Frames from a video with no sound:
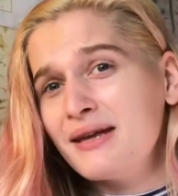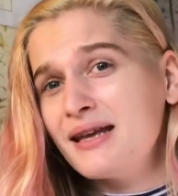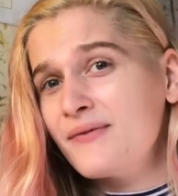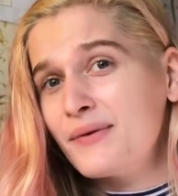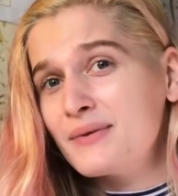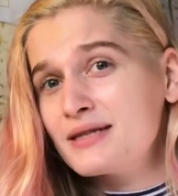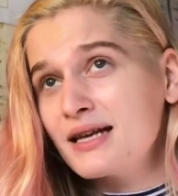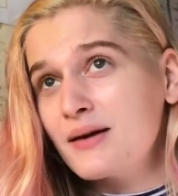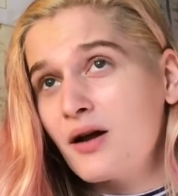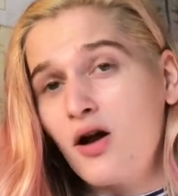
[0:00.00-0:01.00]
if it was like
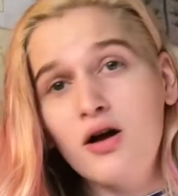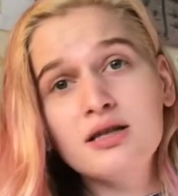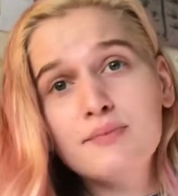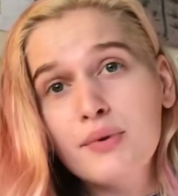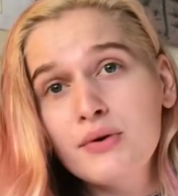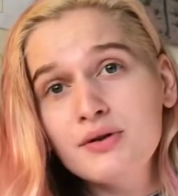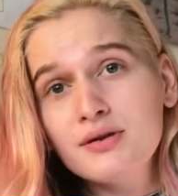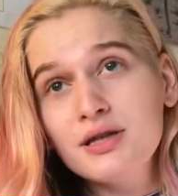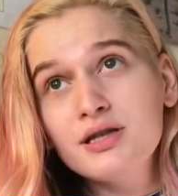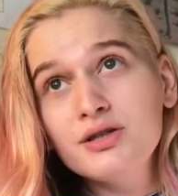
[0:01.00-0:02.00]
a Ozpost
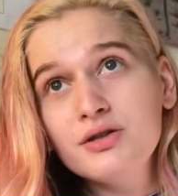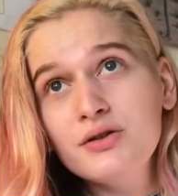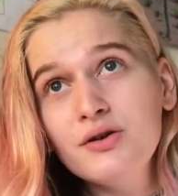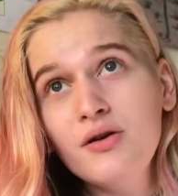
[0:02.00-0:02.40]
issue.